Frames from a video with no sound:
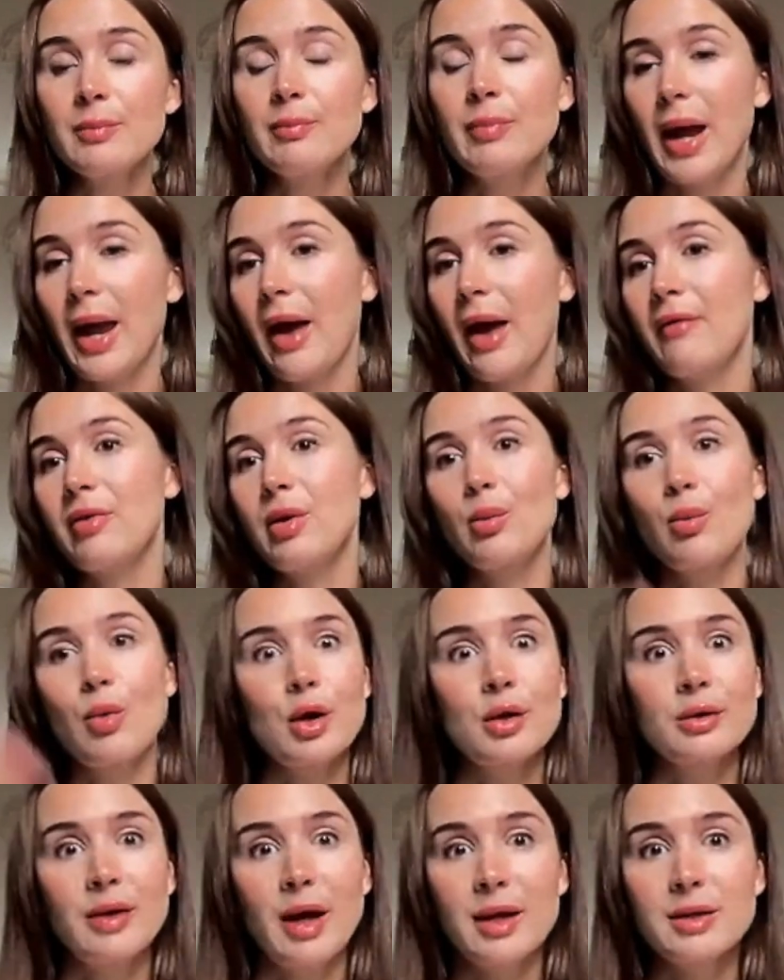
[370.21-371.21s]
by having
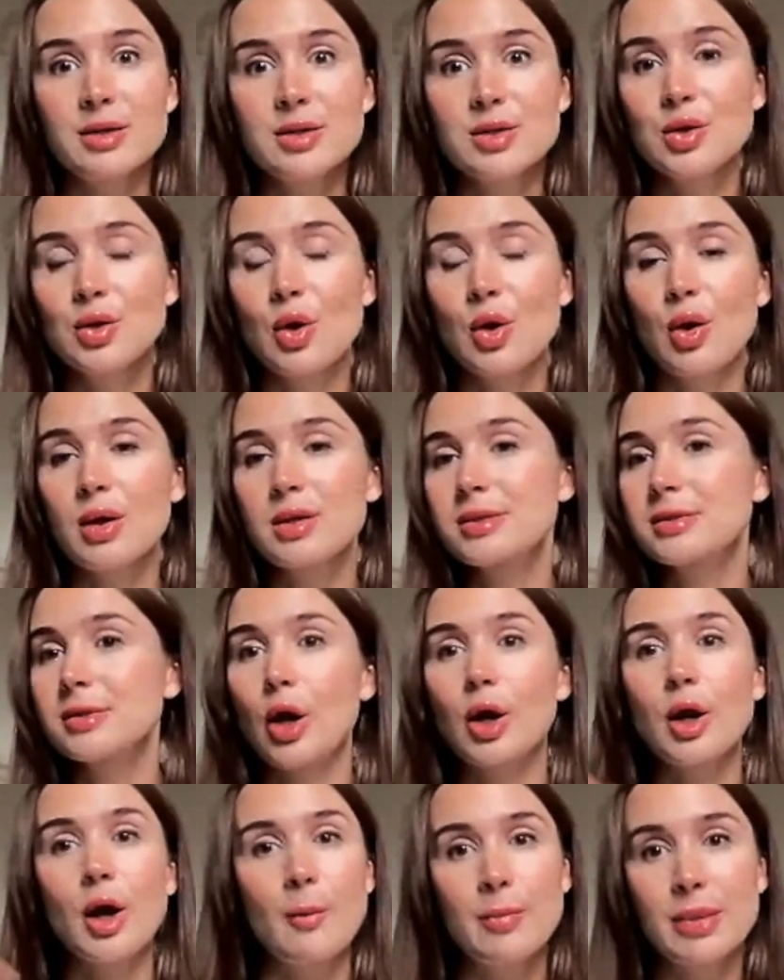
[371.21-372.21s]
worked at you know a
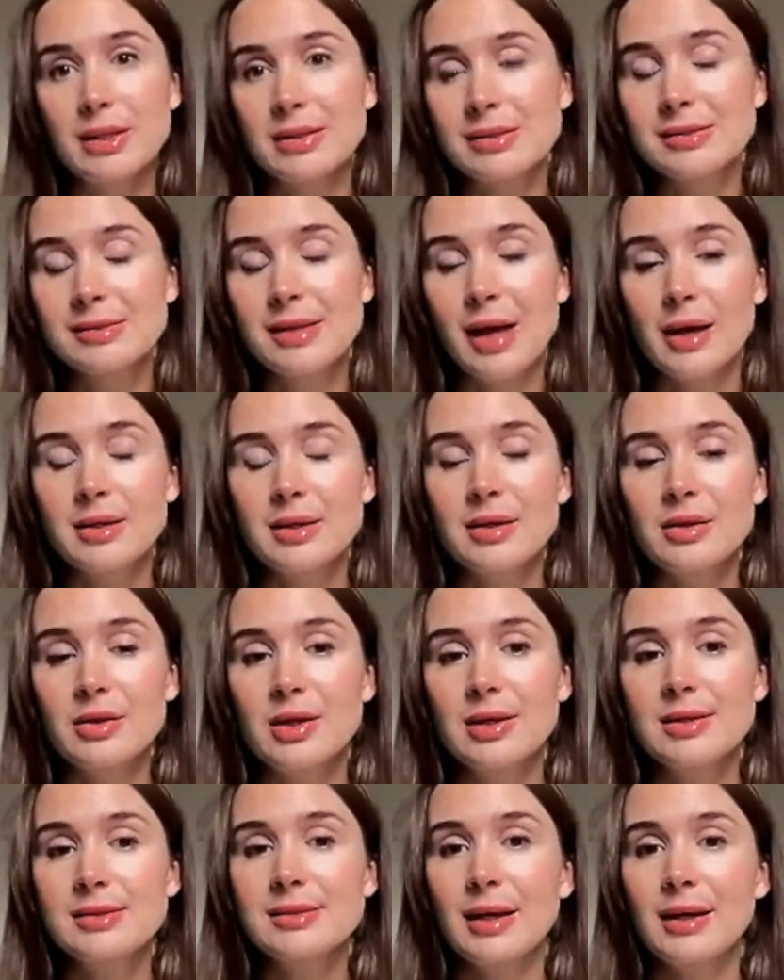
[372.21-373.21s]
startup instead and
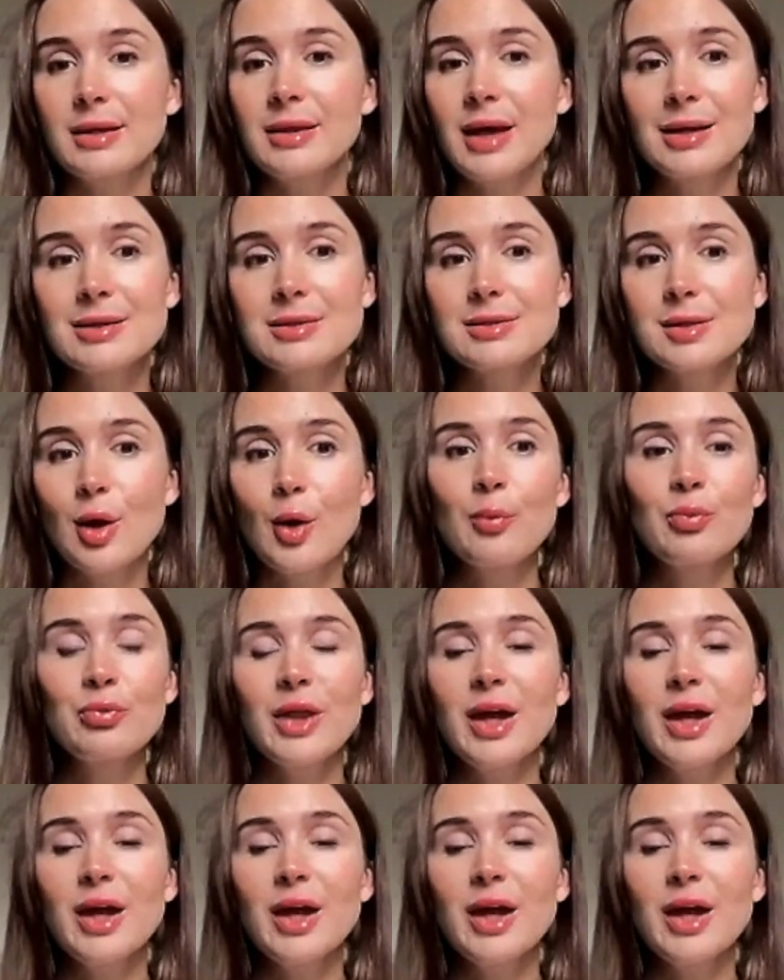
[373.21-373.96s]
things like that so